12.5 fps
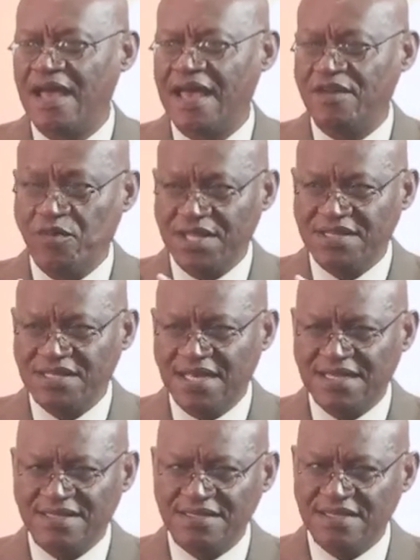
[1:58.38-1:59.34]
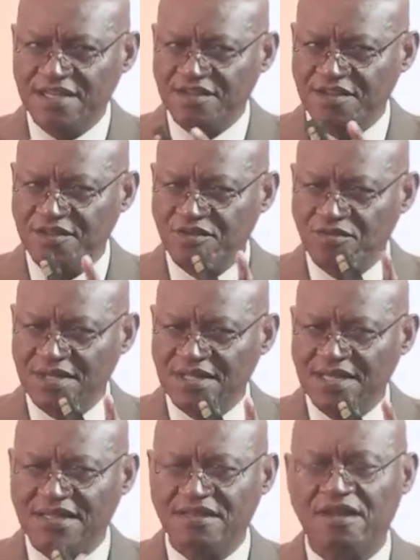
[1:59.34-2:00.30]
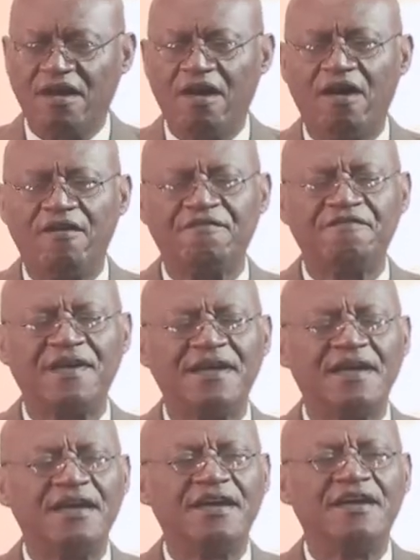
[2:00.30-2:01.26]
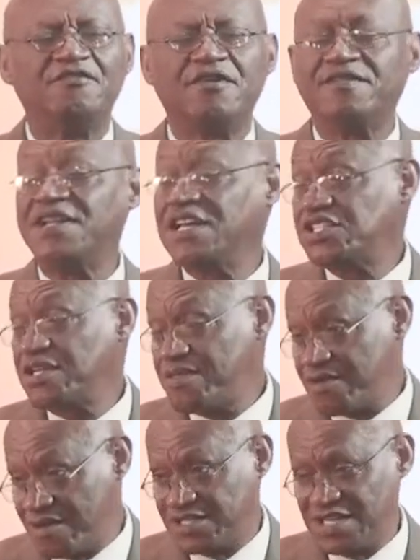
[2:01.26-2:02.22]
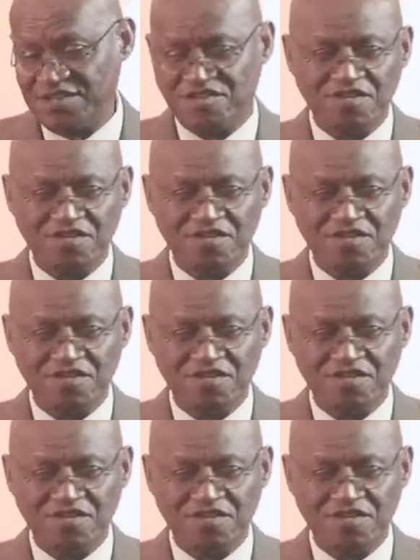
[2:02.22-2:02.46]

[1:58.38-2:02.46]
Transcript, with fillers: and we did do a little of Revelation 13